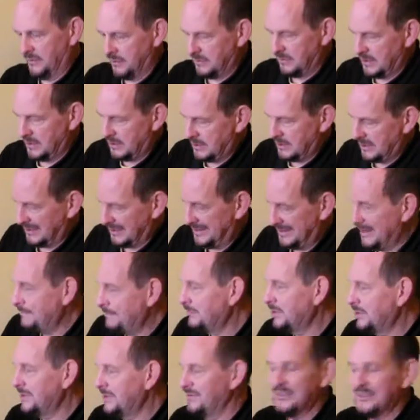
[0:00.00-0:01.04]
for a
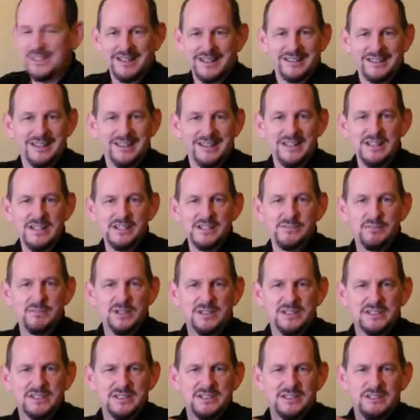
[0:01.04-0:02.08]
number of decades,
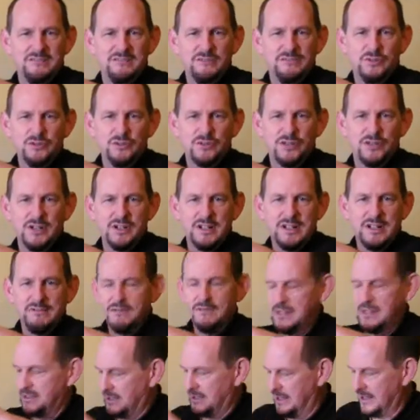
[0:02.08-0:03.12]
but fortunately
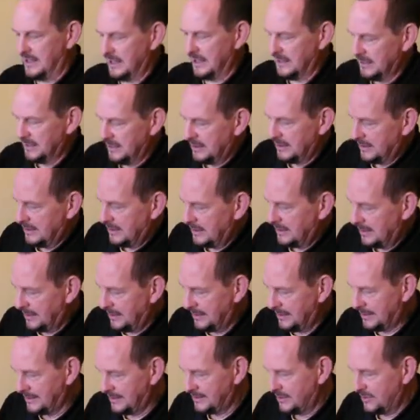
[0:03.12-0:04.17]
recently
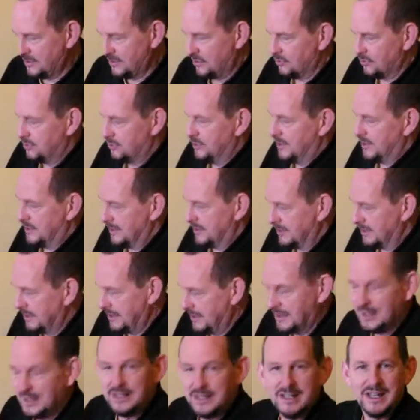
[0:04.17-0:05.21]
it has enjoyed
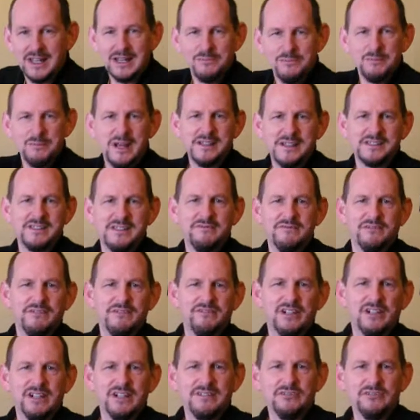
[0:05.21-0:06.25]
a massive
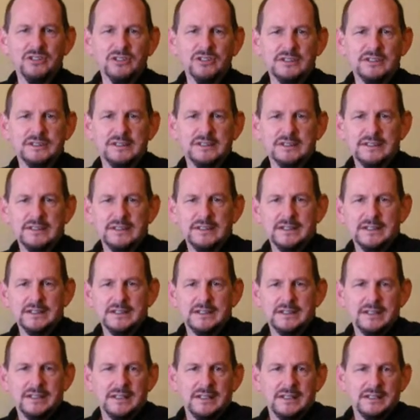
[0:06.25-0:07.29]
revival.
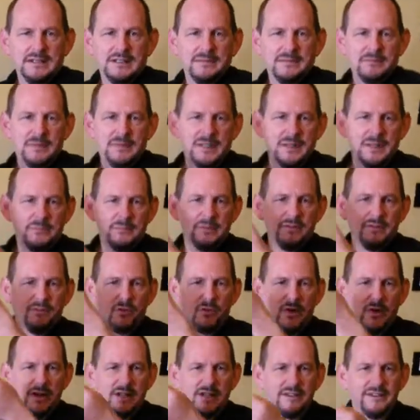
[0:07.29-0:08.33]
A number
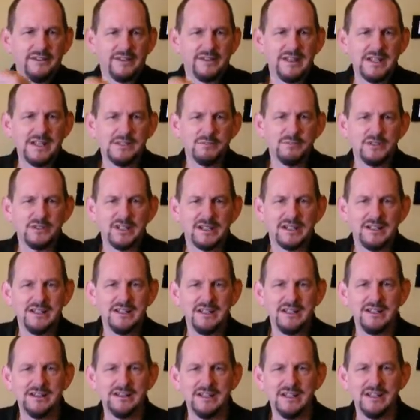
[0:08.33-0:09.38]
of wine estates,
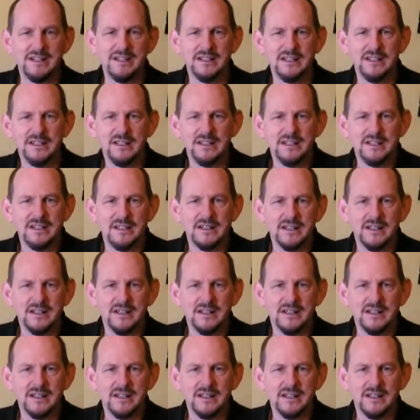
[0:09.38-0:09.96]
particularly in the